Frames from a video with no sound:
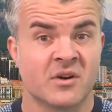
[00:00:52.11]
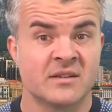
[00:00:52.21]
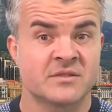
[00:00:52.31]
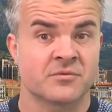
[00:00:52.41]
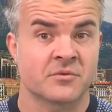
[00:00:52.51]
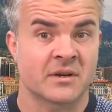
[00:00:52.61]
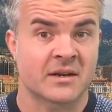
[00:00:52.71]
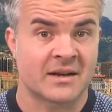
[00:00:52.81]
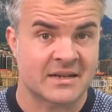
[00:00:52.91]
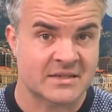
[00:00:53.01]
Lines for a
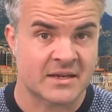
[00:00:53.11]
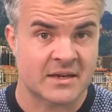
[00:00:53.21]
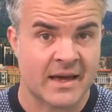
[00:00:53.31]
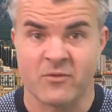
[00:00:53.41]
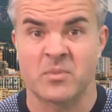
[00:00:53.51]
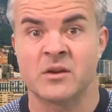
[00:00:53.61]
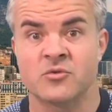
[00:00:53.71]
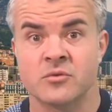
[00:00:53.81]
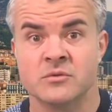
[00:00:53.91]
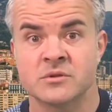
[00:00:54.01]
classic Caribbean
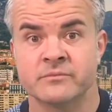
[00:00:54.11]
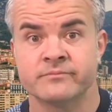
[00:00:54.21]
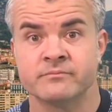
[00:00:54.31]
cruise.